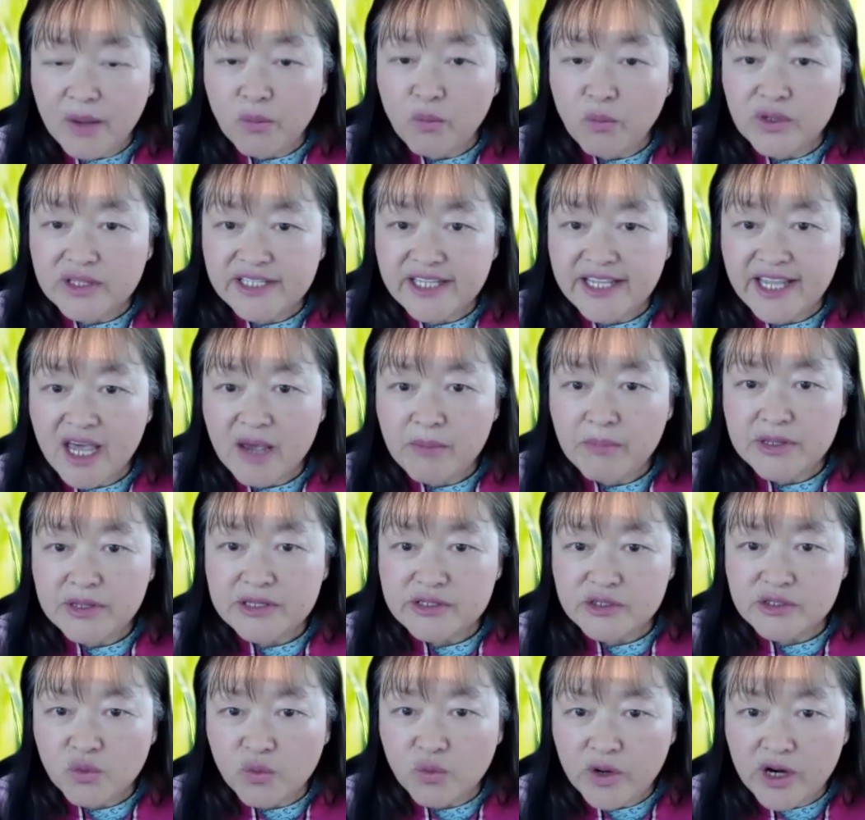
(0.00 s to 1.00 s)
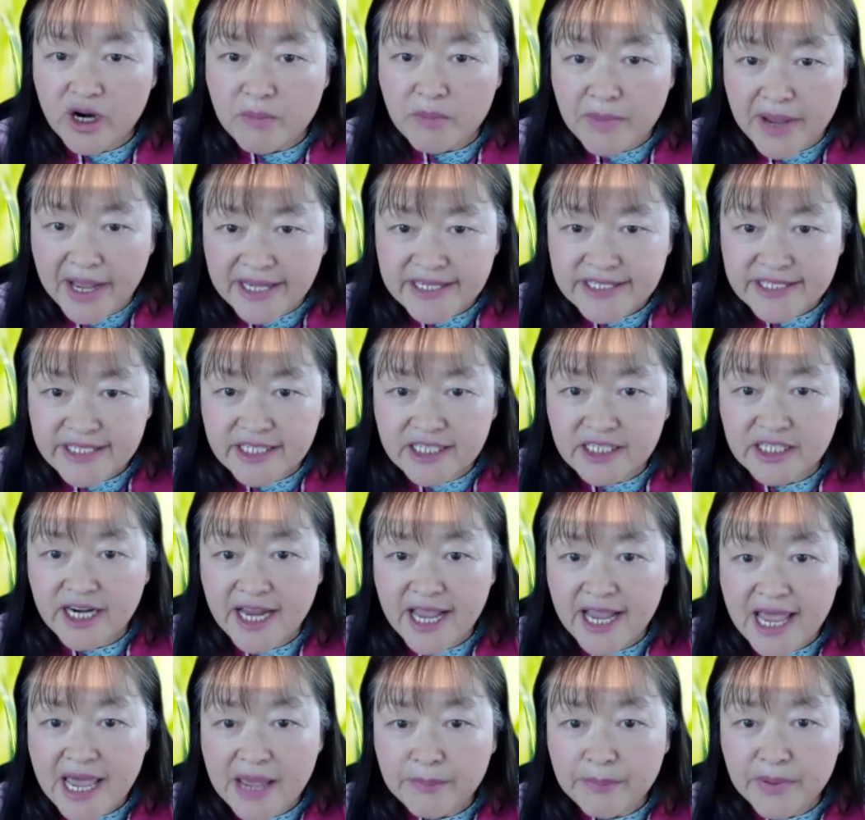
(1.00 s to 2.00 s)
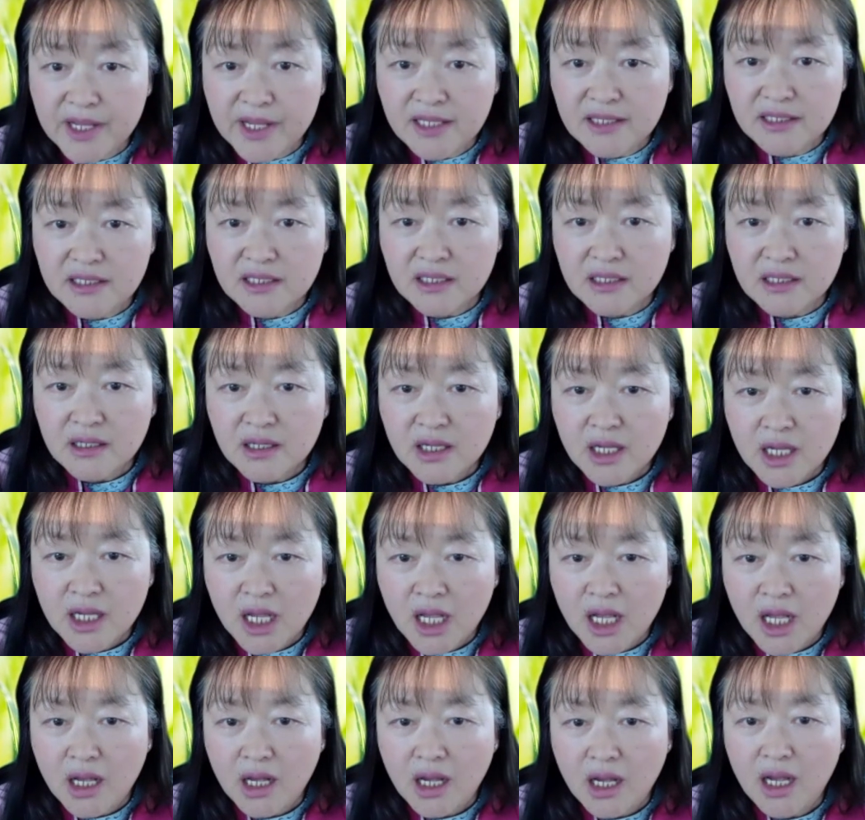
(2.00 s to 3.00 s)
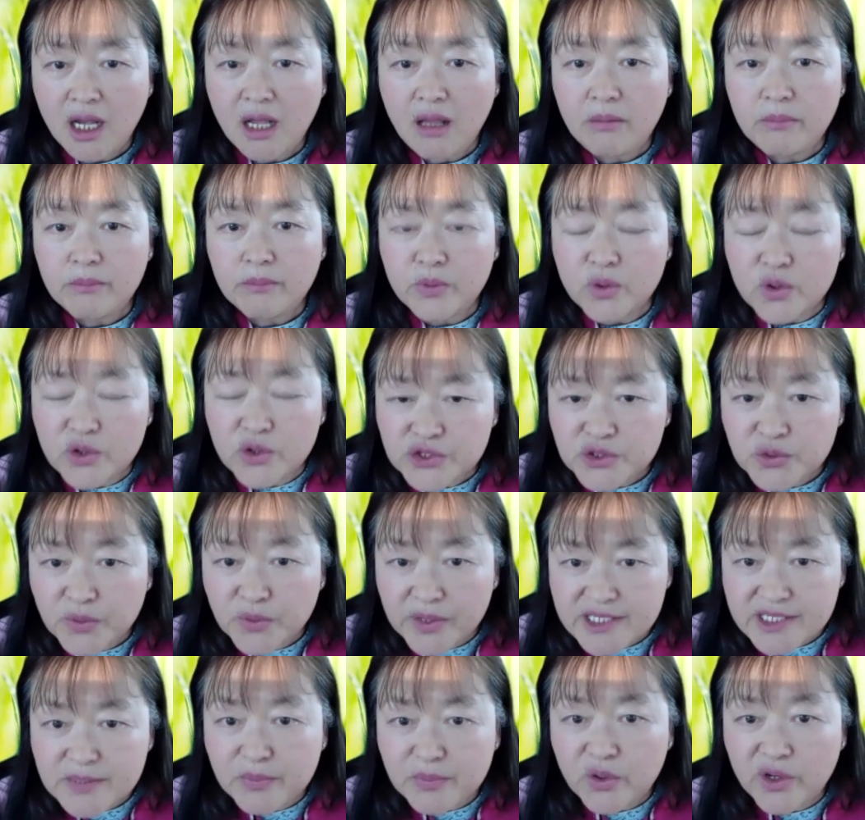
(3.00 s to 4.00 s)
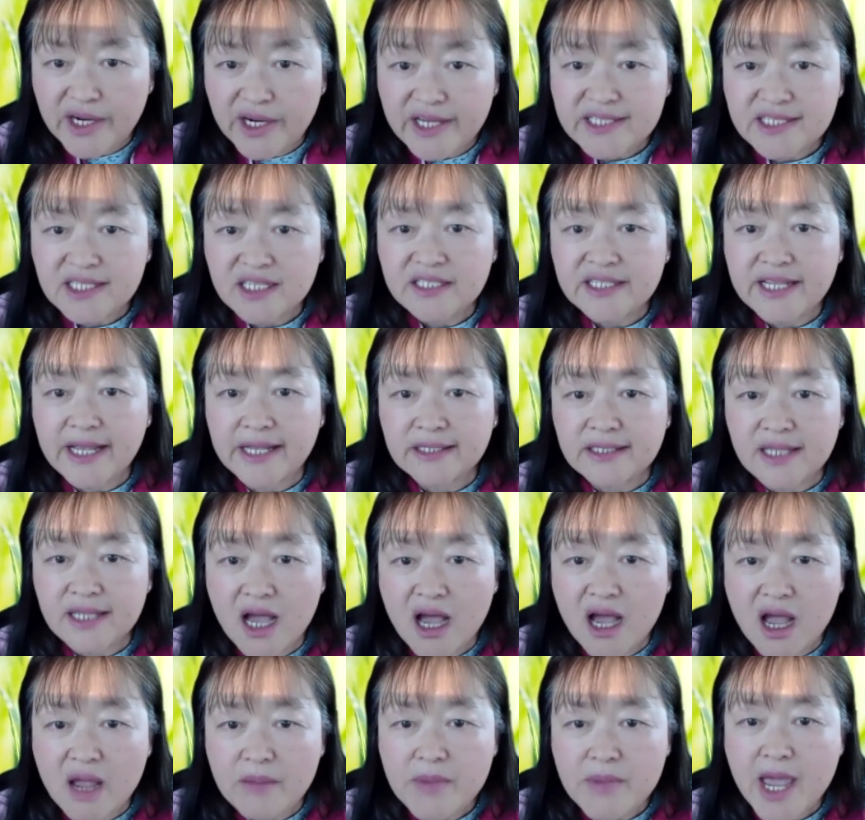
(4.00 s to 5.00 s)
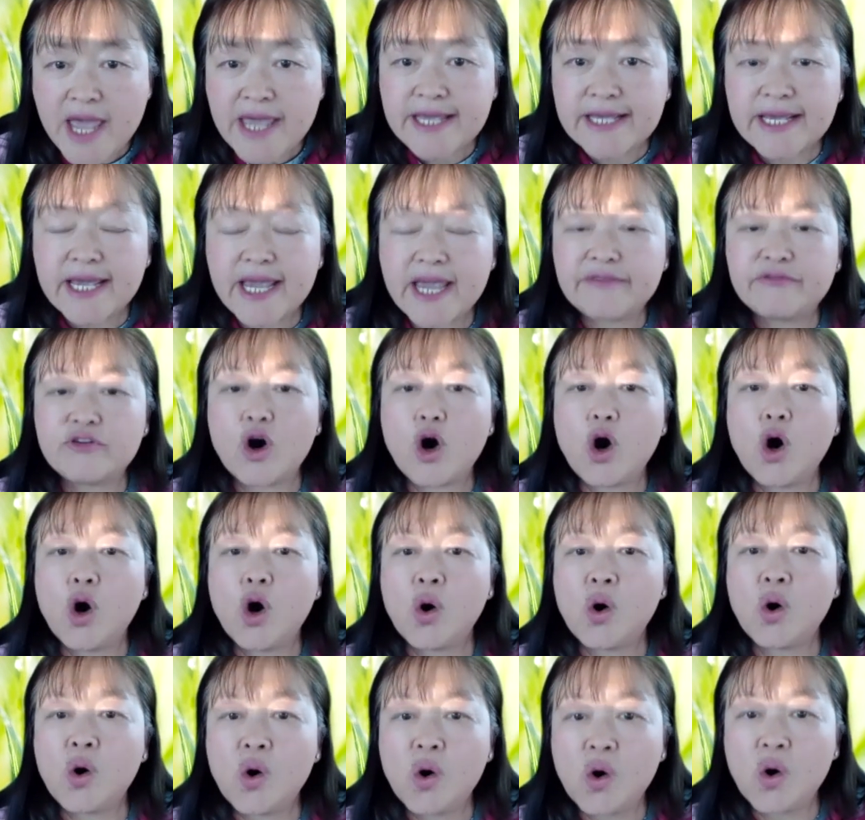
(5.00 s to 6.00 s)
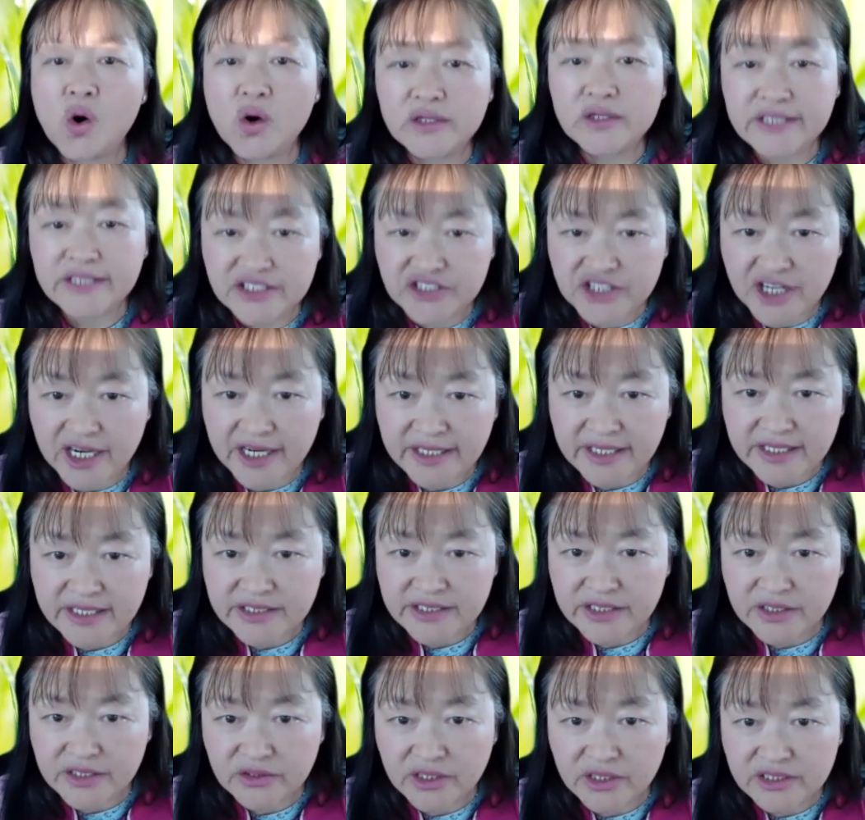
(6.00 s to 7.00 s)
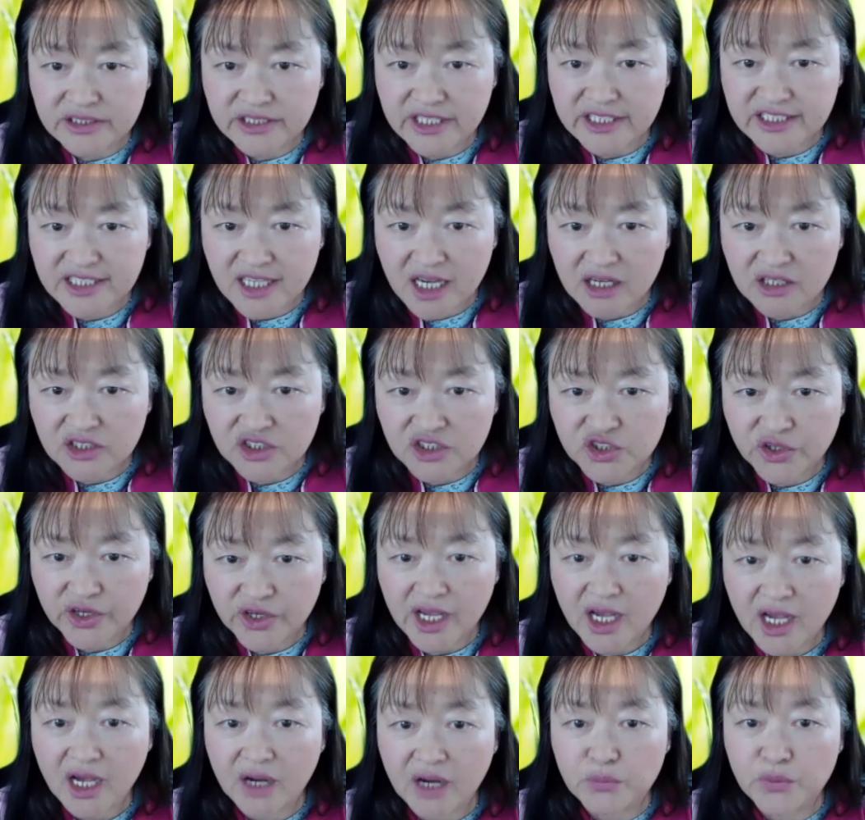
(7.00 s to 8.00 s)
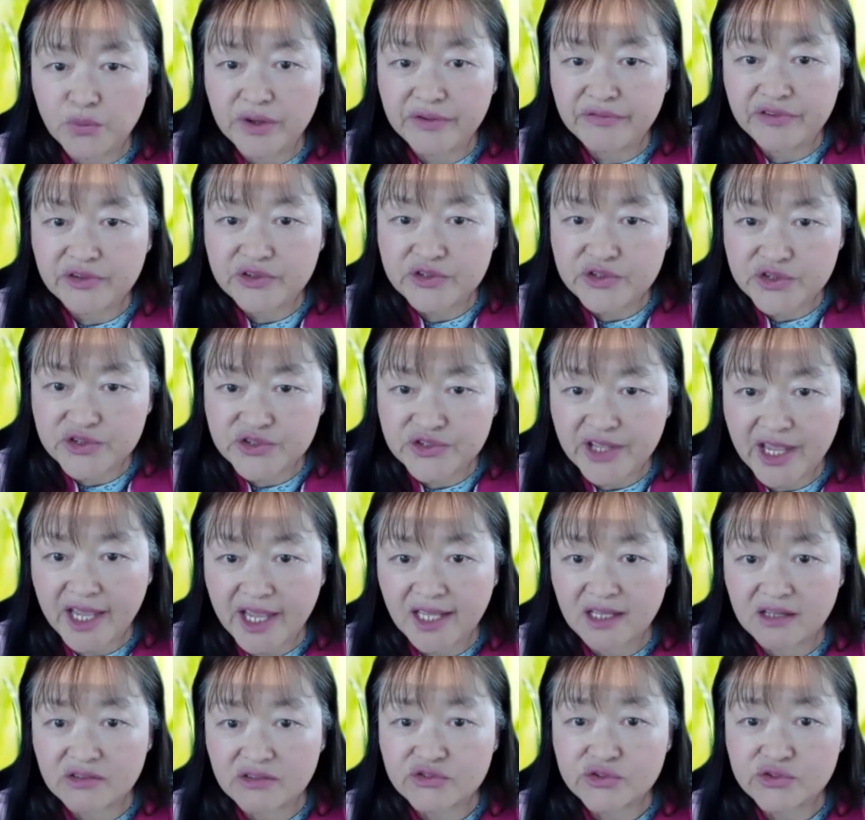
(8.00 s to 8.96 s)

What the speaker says: when Tiananmen Square massacre happened? And Bush was president at that time. He gave all the Chinese students in this country a refugee status.